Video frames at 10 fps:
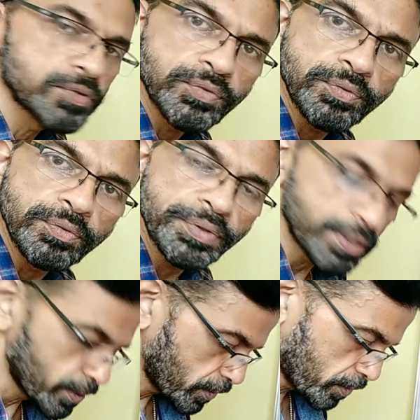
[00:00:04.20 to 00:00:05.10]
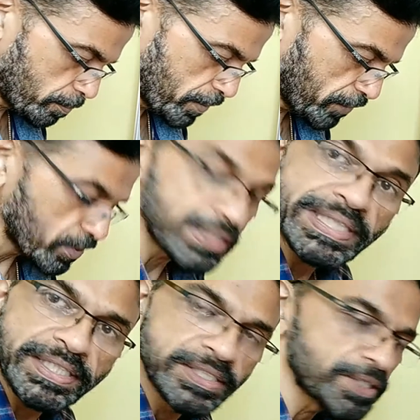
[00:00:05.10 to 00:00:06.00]
So in the previous
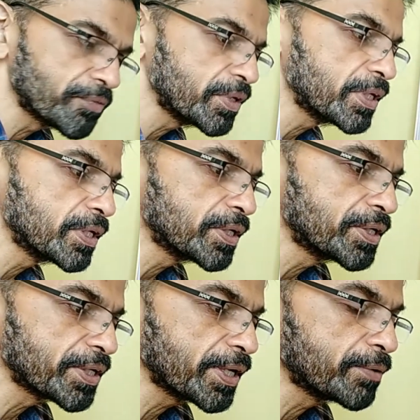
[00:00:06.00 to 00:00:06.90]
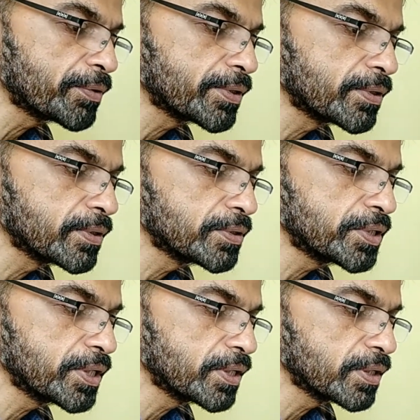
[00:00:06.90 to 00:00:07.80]
lecture, we derived
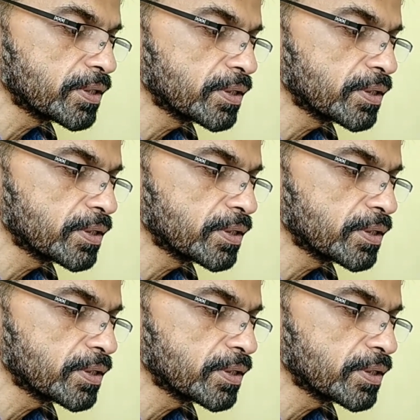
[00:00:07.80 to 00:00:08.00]
the